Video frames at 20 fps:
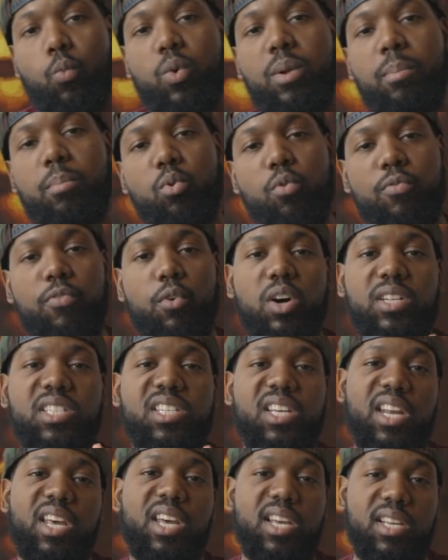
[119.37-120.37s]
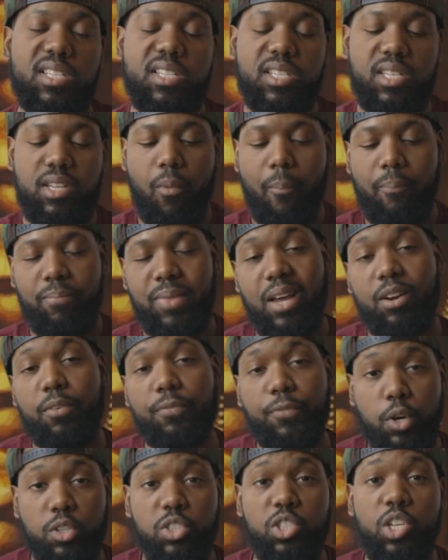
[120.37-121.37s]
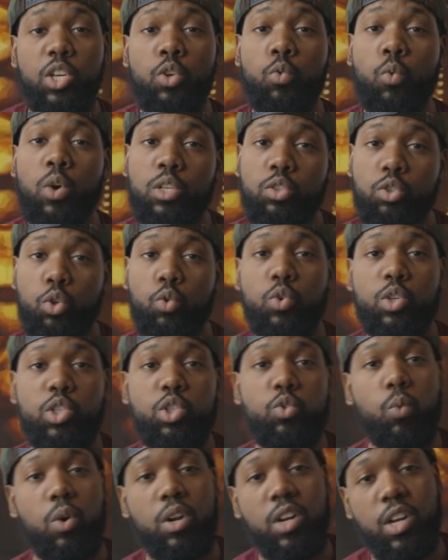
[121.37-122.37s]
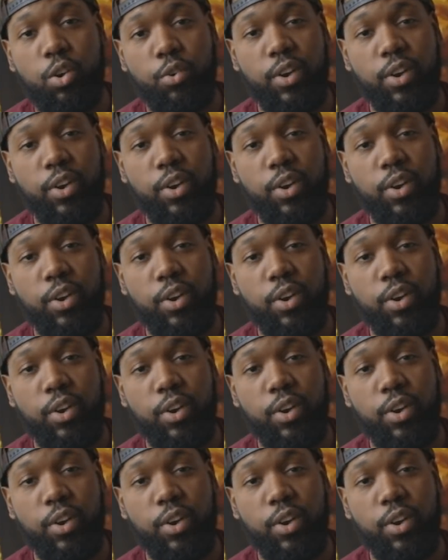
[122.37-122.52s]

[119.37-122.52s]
We move on to this. Now, the first thing you want to do is you want to